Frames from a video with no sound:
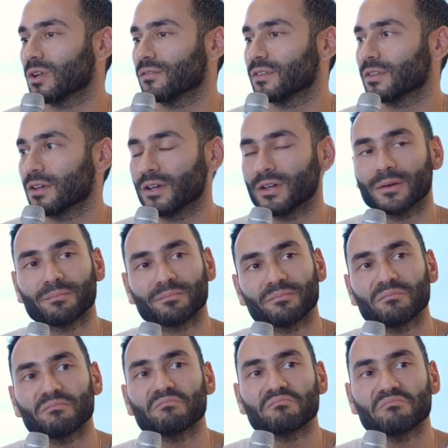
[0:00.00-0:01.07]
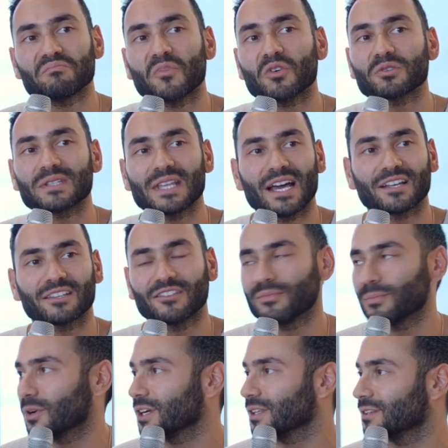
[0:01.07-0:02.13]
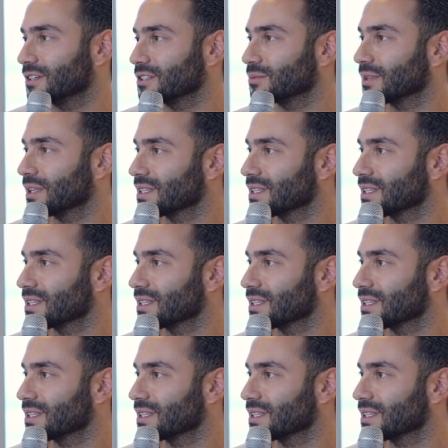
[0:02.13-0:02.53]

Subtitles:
of the most active partners with